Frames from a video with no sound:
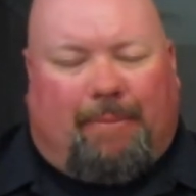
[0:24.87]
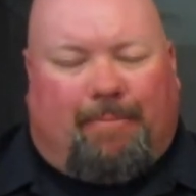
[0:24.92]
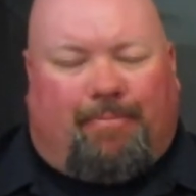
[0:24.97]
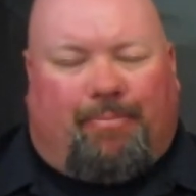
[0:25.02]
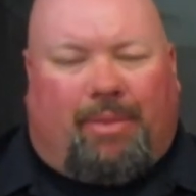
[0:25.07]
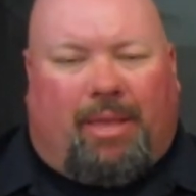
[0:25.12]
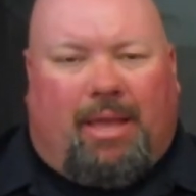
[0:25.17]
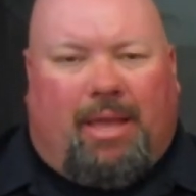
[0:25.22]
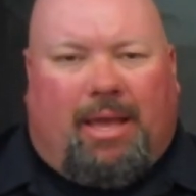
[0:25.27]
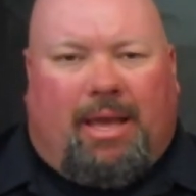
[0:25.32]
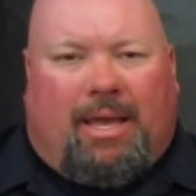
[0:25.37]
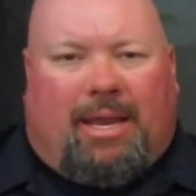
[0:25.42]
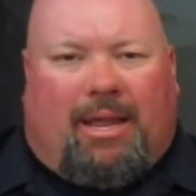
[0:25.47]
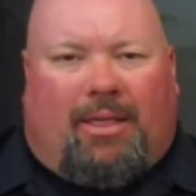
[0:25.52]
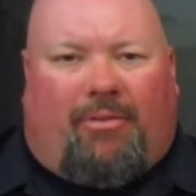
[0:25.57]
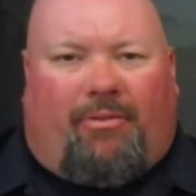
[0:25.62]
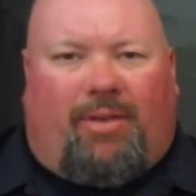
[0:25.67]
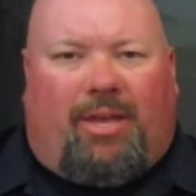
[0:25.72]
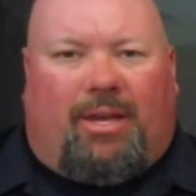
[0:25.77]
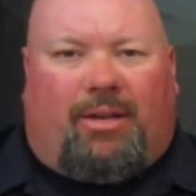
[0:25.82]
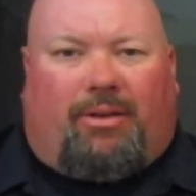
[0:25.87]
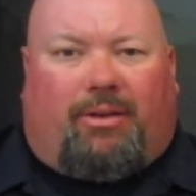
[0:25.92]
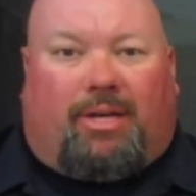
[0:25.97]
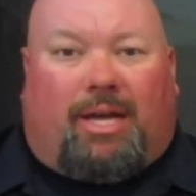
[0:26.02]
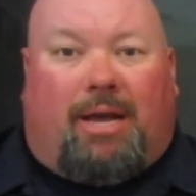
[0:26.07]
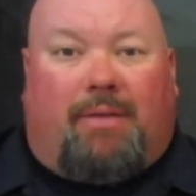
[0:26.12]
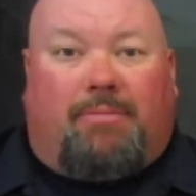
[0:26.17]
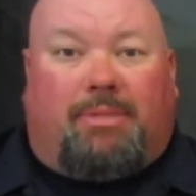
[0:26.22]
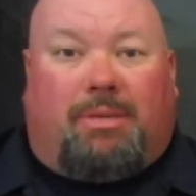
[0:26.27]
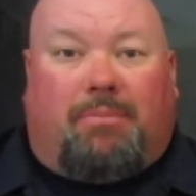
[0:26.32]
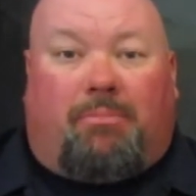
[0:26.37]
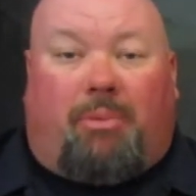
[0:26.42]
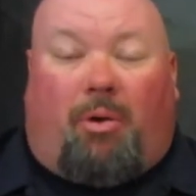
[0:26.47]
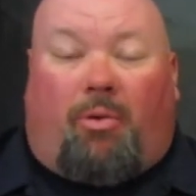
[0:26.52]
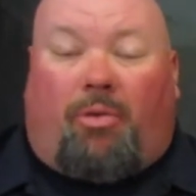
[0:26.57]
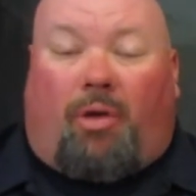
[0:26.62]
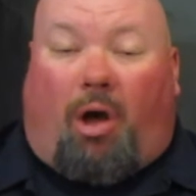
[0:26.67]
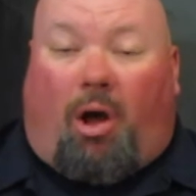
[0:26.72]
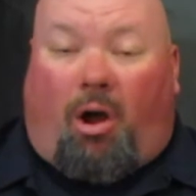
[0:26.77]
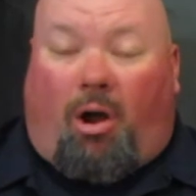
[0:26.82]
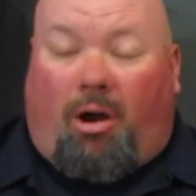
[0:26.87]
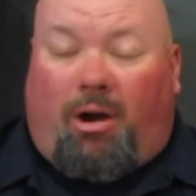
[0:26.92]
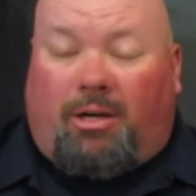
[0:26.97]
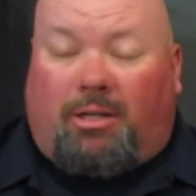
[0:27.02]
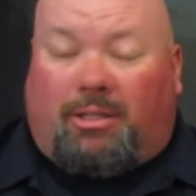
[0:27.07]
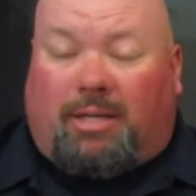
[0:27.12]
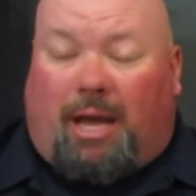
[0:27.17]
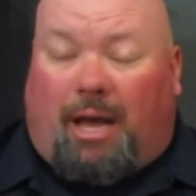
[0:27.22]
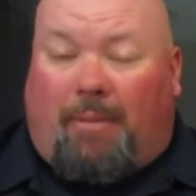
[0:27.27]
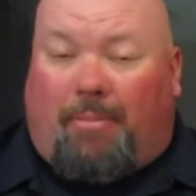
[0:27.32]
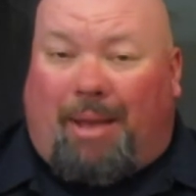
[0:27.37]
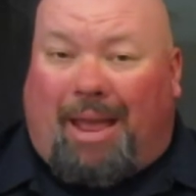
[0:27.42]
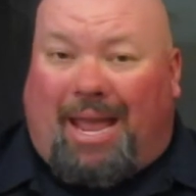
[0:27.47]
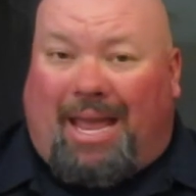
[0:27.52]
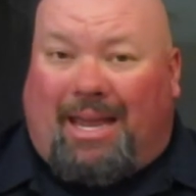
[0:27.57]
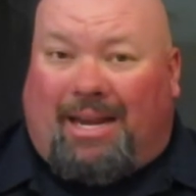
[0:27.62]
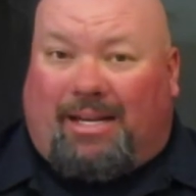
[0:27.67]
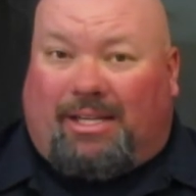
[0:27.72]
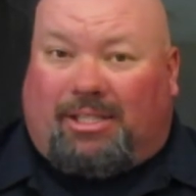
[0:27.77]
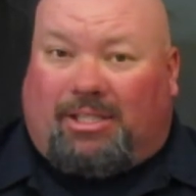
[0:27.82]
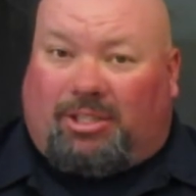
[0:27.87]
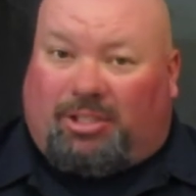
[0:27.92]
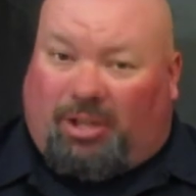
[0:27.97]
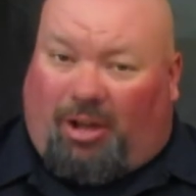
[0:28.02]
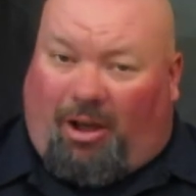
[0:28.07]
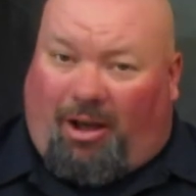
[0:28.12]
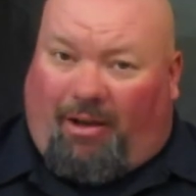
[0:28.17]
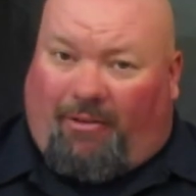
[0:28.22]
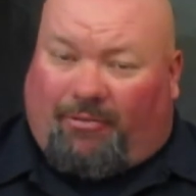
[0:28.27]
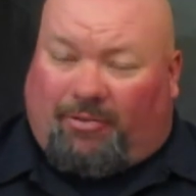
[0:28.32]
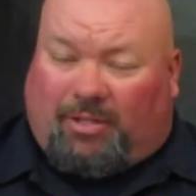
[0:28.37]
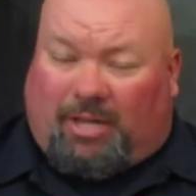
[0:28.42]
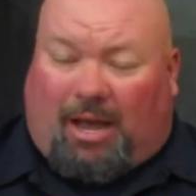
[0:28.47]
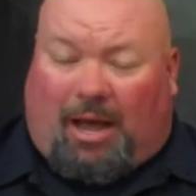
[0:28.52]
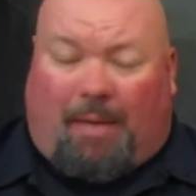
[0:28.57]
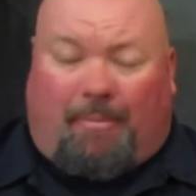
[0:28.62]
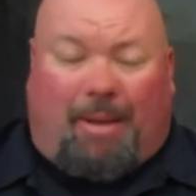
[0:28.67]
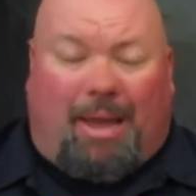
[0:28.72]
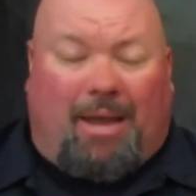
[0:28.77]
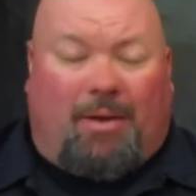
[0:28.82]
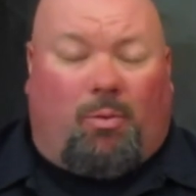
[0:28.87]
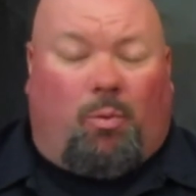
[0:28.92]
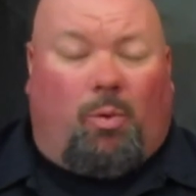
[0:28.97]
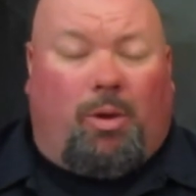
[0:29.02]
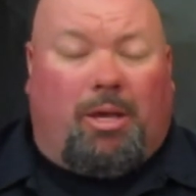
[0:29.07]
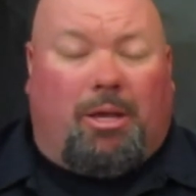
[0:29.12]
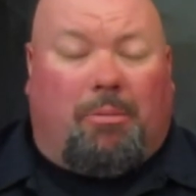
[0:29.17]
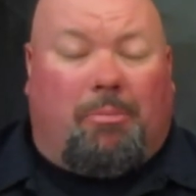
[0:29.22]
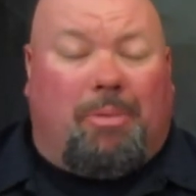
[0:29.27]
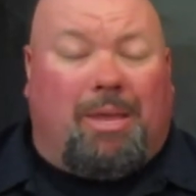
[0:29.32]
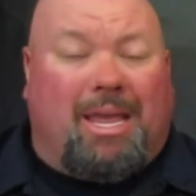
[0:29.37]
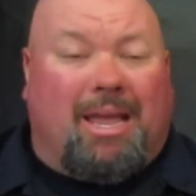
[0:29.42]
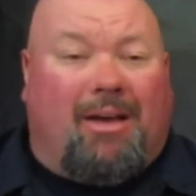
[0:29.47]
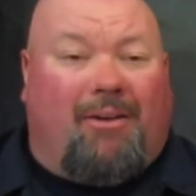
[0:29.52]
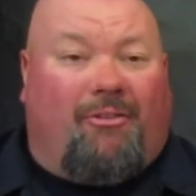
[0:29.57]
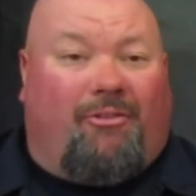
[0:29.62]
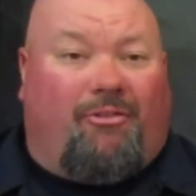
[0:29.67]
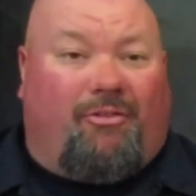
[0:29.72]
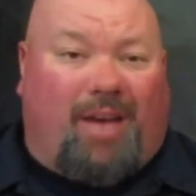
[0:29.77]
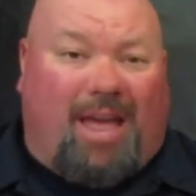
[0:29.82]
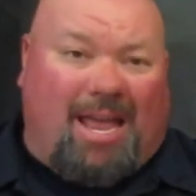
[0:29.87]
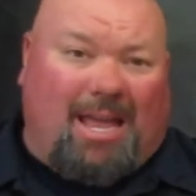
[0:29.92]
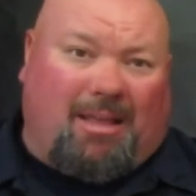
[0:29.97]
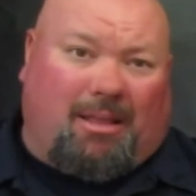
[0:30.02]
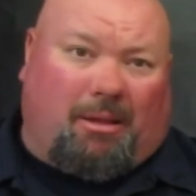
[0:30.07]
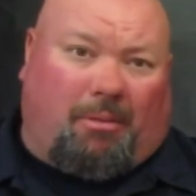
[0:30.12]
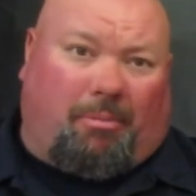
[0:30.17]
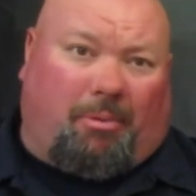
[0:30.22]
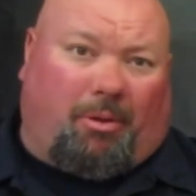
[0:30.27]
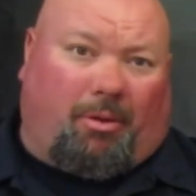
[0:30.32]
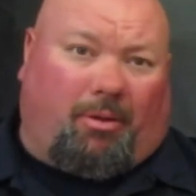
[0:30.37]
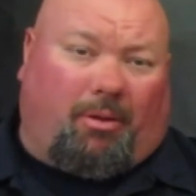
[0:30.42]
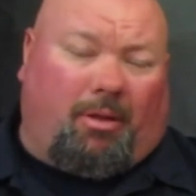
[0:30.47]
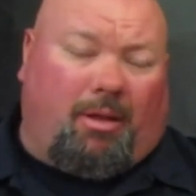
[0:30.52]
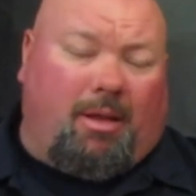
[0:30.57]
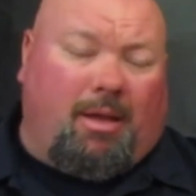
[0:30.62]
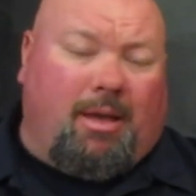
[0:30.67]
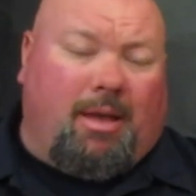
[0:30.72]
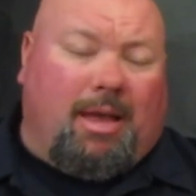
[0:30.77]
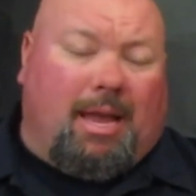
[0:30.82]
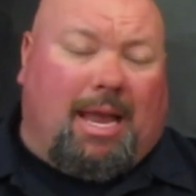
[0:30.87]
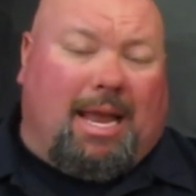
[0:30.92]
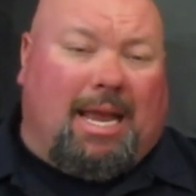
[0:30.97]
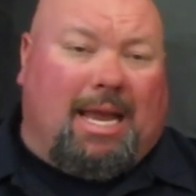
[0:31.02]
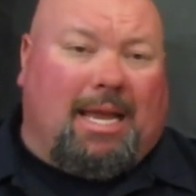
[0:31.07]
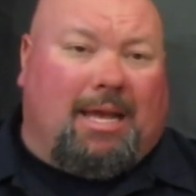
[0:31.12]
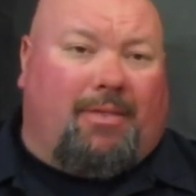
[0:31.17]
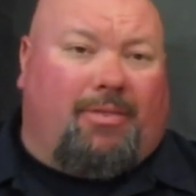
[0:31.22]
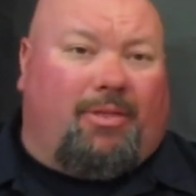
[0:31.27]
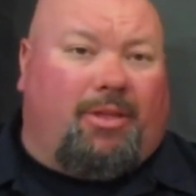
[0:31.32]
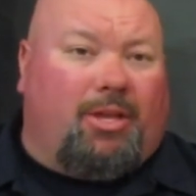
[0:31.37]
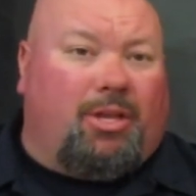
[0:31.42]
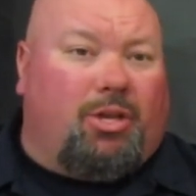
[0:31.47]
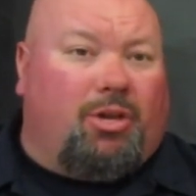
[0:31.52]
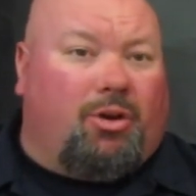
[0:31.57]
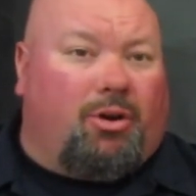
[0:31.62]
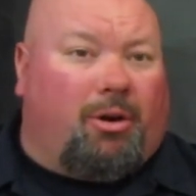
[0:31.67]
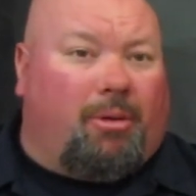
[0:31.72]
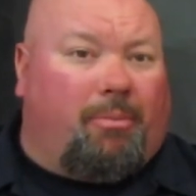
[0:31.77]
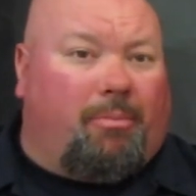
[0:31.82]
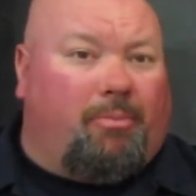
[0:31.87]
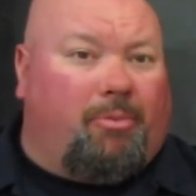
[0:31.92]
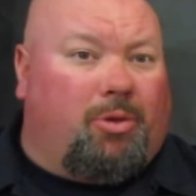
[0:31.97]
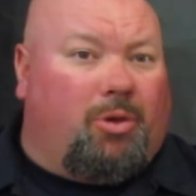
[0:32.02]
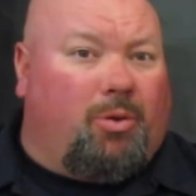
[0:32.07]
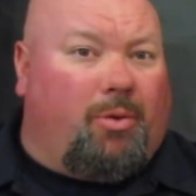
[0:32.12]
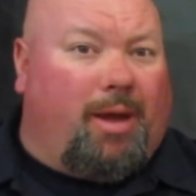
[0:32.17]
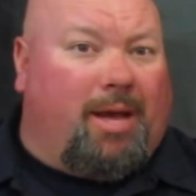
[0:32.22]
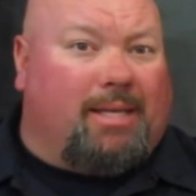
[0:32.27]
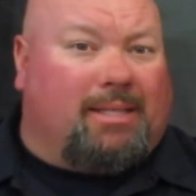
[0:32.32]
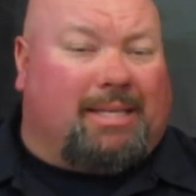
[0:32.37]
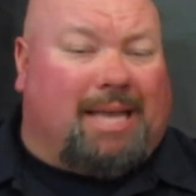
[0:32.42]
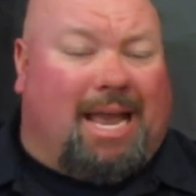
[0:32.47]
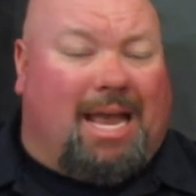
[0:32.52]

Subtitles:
Now, the vehicle comes in both hardtop and a soft top and will be available in the U.S.